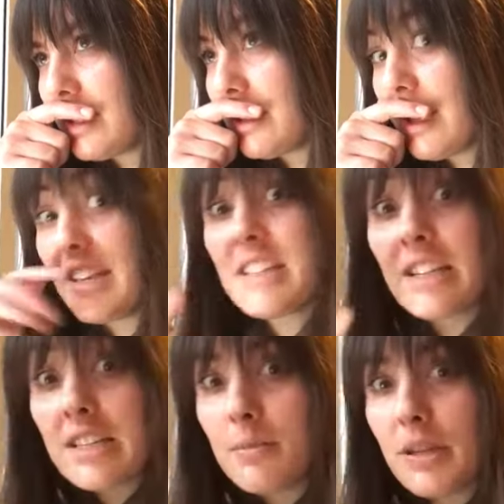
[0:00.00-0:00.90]
it. It's
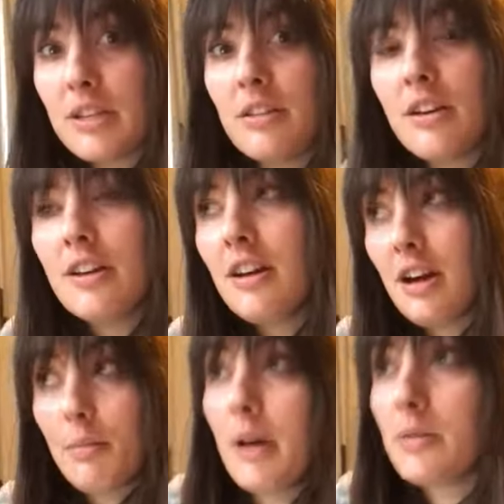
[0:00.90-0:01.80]
just been
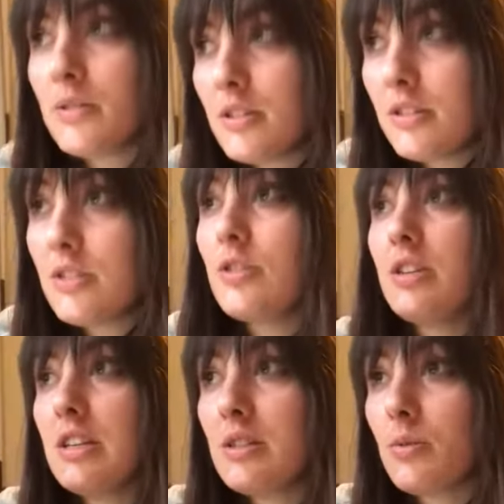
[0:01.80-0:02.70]
about 2
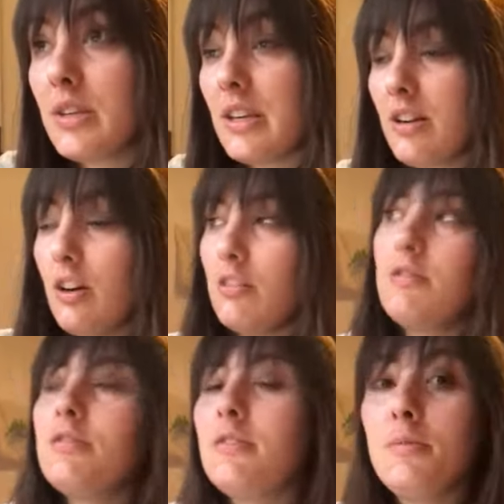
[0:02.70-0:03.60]
years or year and a
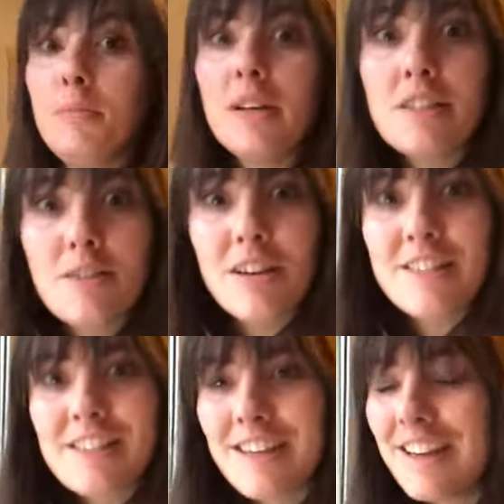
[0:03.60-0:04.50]
half, but it's
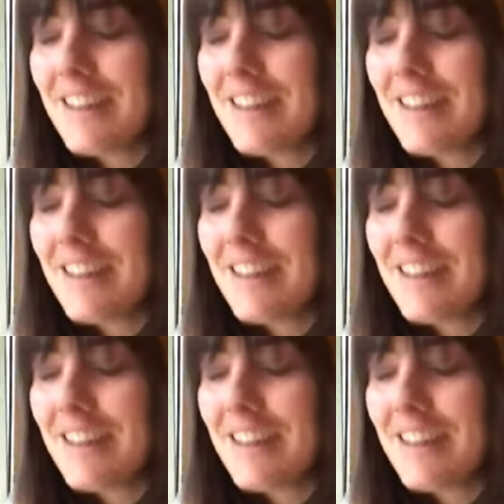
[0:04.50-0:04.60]
crazy.